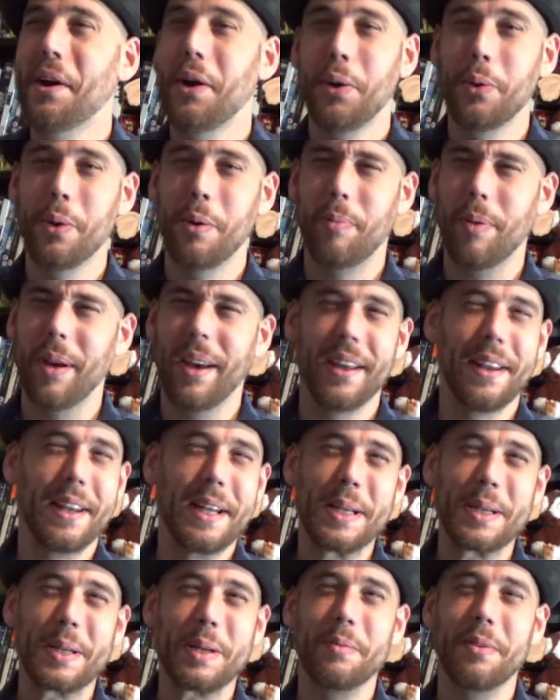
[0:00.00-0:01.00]
who appeared
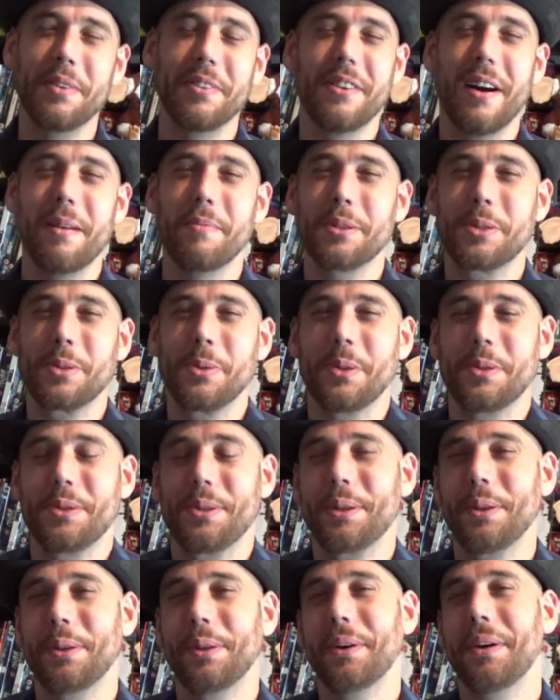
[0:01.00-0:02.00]
in a couple of episodes
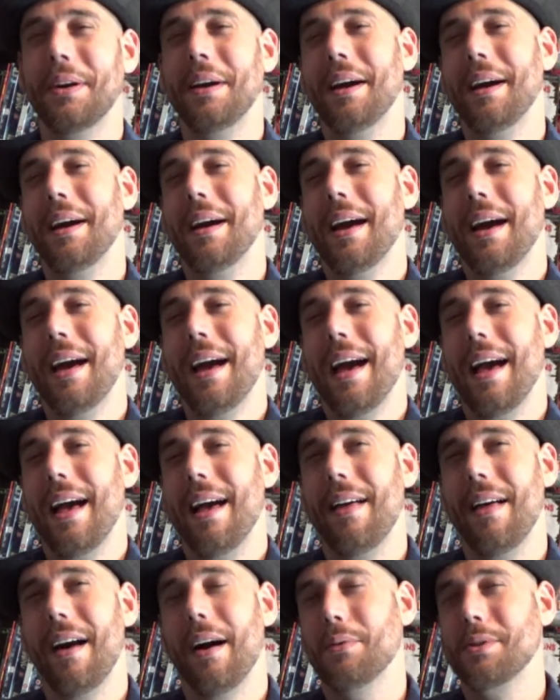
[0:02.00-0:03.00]
ago,
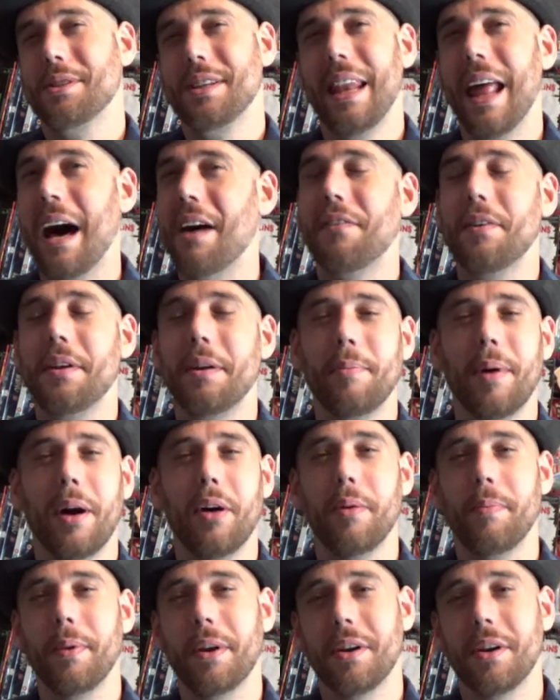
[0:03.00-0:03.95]
I was laughing about it